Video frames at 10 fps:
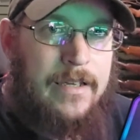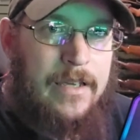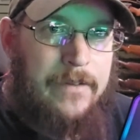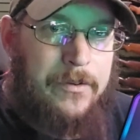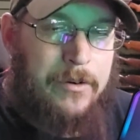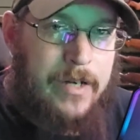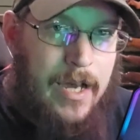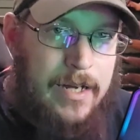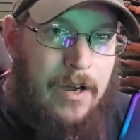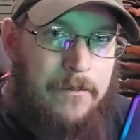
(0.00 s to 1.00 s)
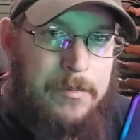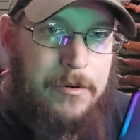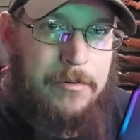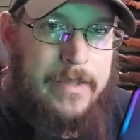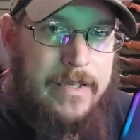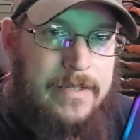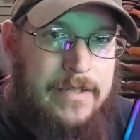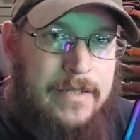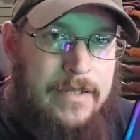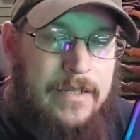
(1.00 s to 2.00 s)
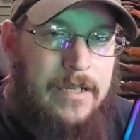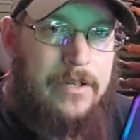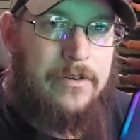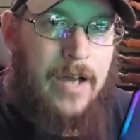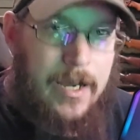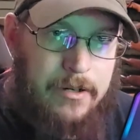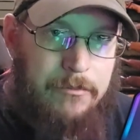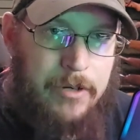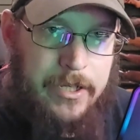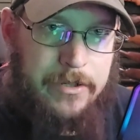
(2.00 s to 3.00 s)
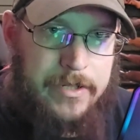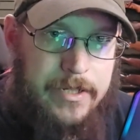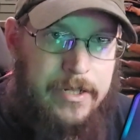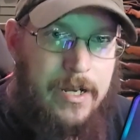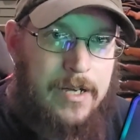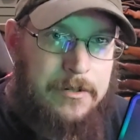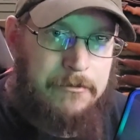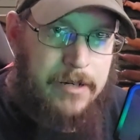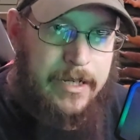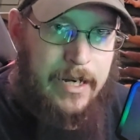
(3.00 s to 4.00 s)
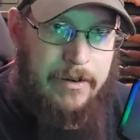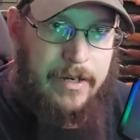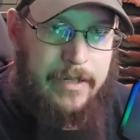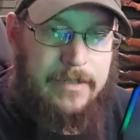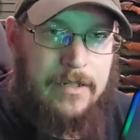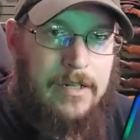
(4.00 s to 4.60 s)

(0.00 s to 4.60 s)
If you are not comfortable with it, you're not going to want to use it. You're not going to want to carry it.